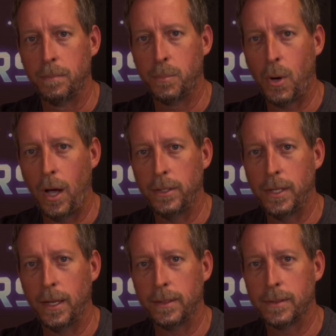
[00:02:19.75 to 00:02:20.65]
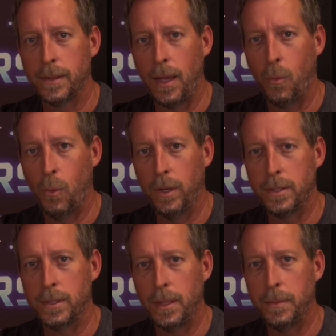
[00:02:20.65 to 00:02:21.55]
Projects that
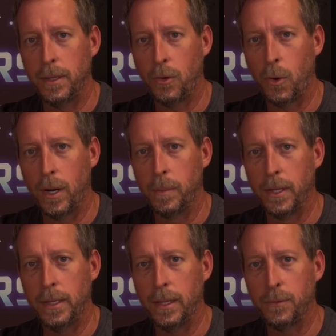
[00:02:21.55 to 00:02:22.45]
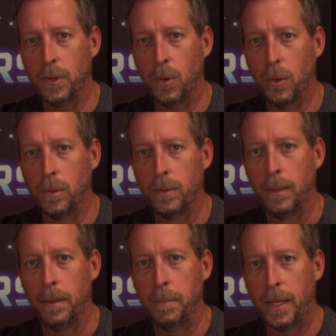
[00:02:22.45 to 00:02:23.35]
once seemed incredibly difficult
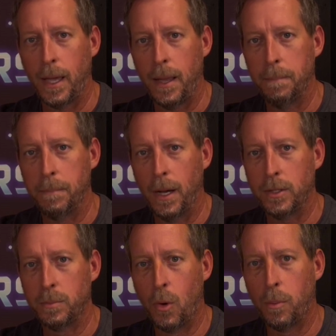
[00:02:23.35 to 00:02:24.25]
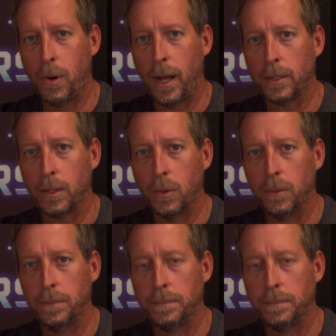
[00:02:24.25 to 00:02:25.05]
became much more practical.